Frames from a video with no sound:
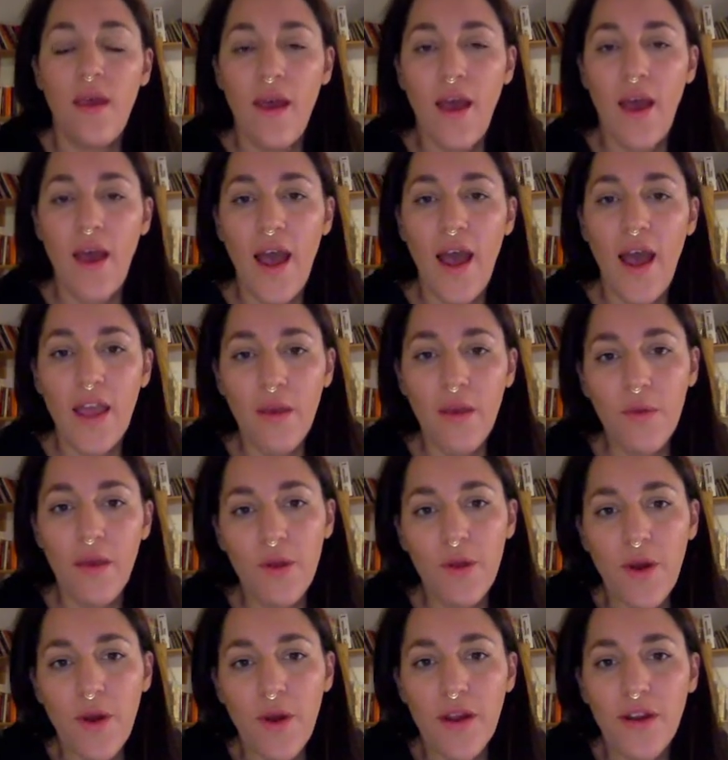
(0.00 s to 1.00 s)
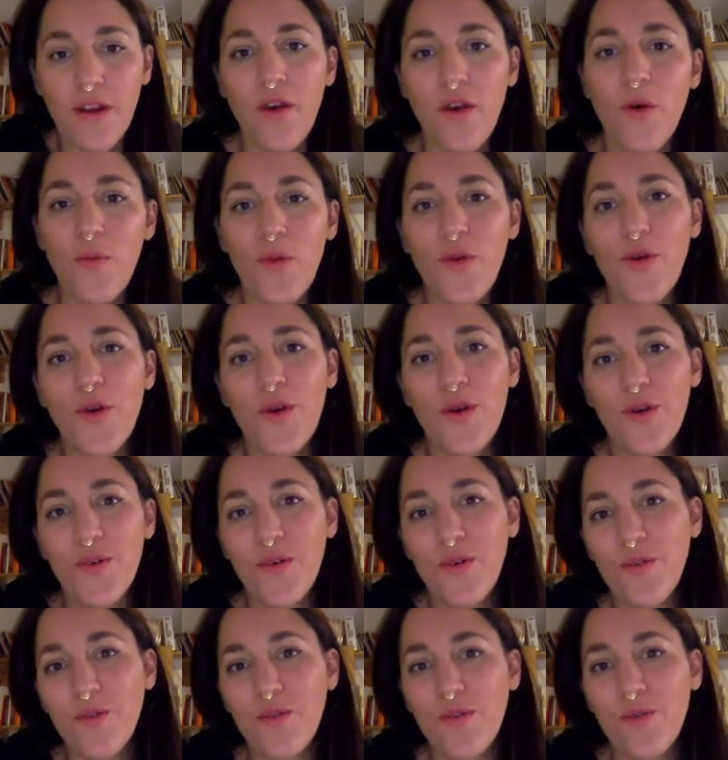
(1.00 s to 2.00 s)
Hi everyone, I hope you are
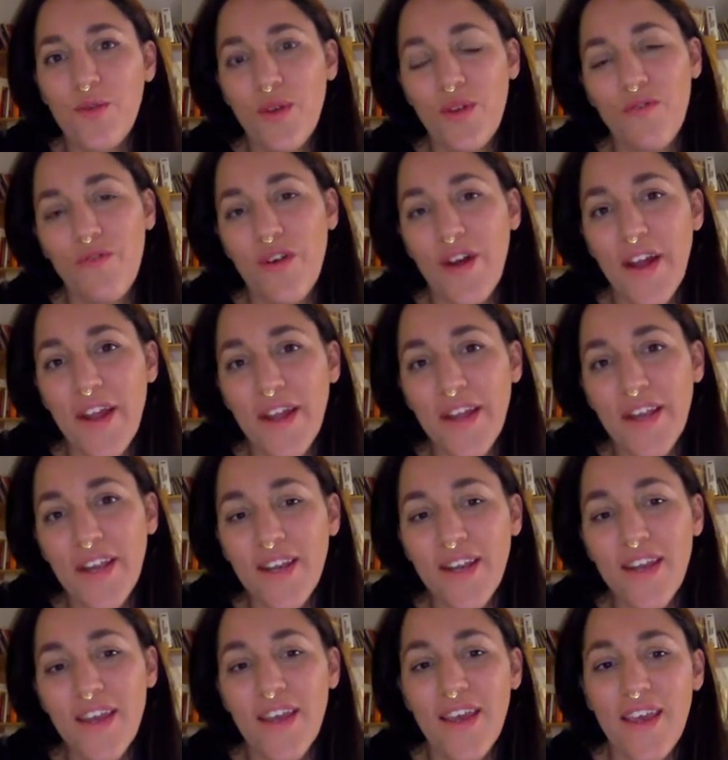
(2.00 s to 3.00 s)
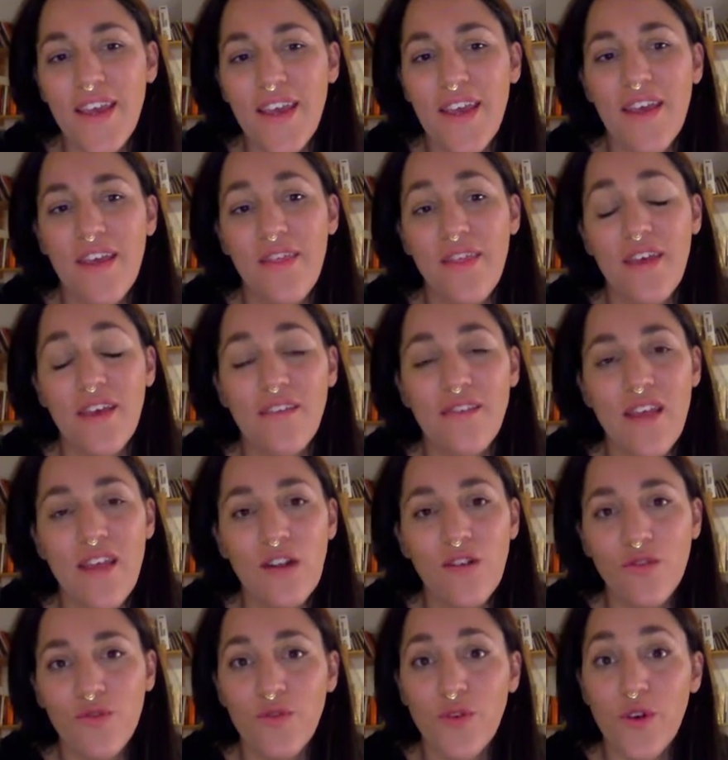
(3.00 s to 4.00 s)
all doing fine. Thanks a
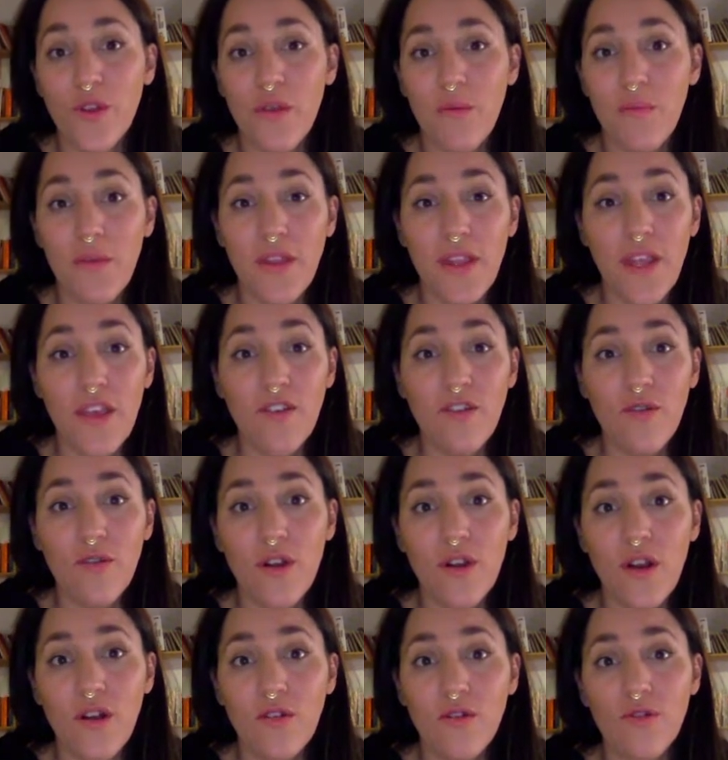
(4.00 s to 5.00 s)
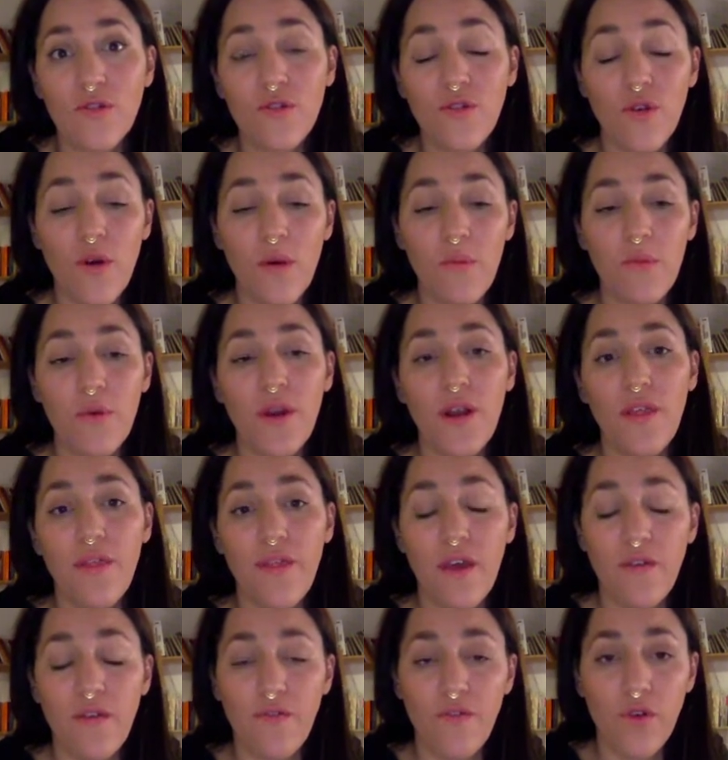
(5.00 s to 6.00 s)
lot for the invitation, and also I'm really
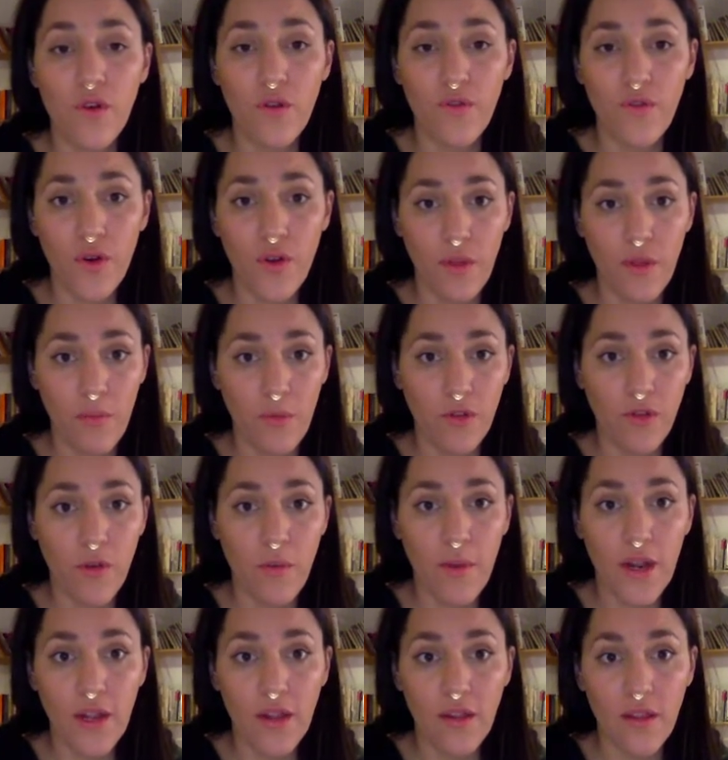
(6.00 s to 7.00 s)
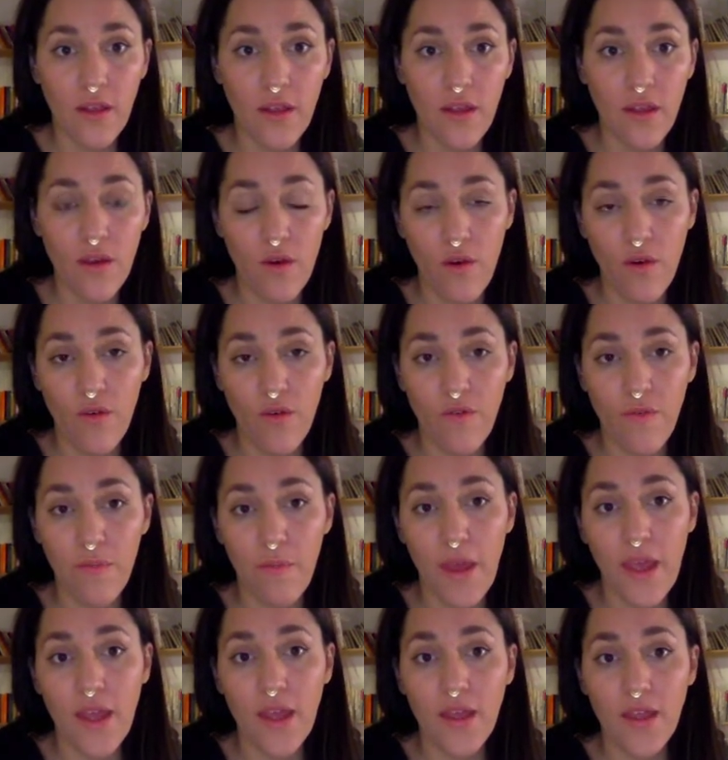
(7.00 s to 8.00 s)
thankful for the possibility of
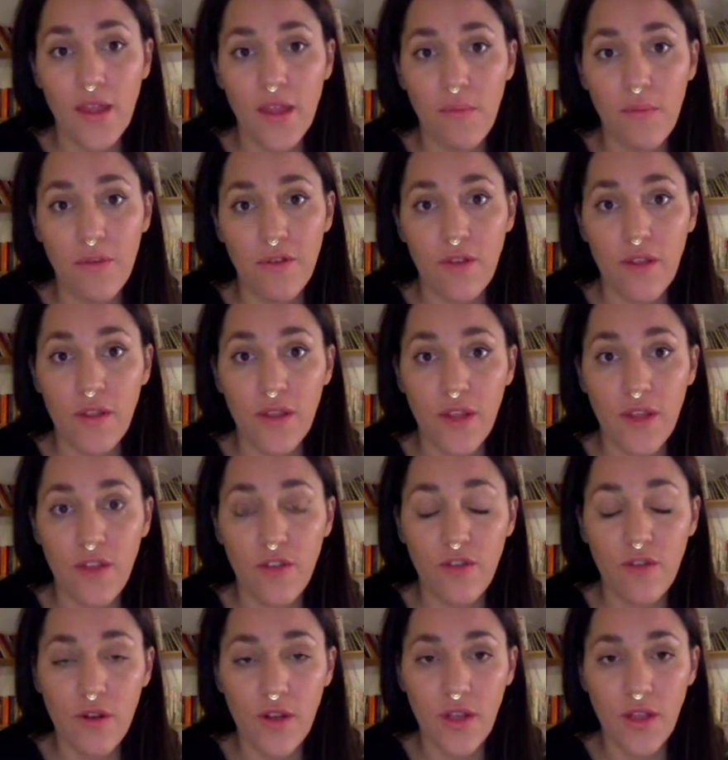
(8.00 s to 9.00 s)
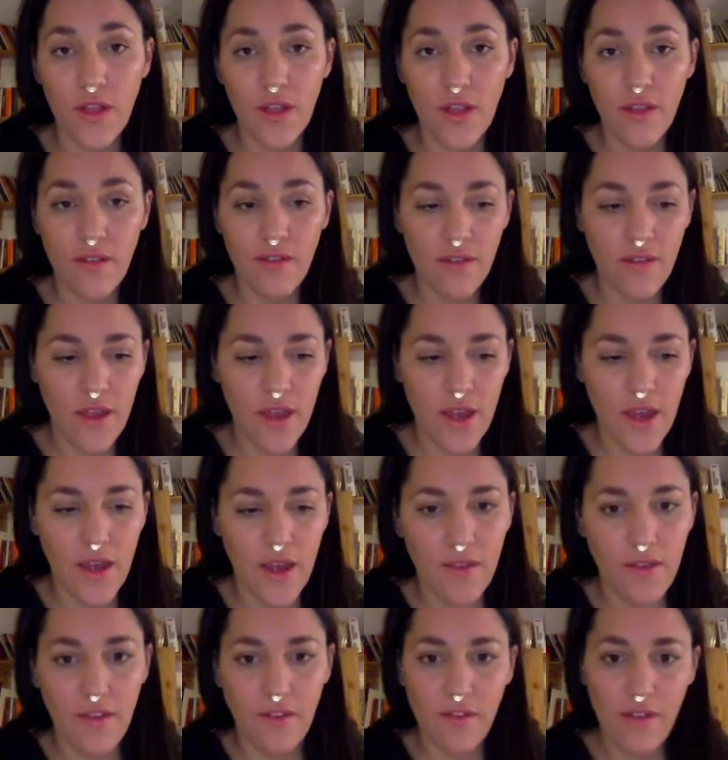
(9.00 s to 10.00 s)
making the presentation in this
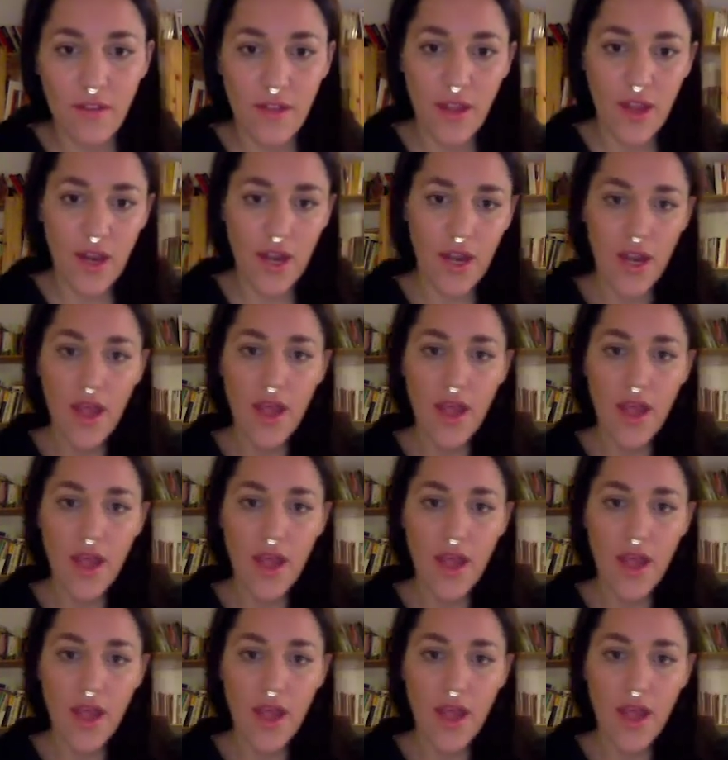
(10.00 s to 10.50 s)
digital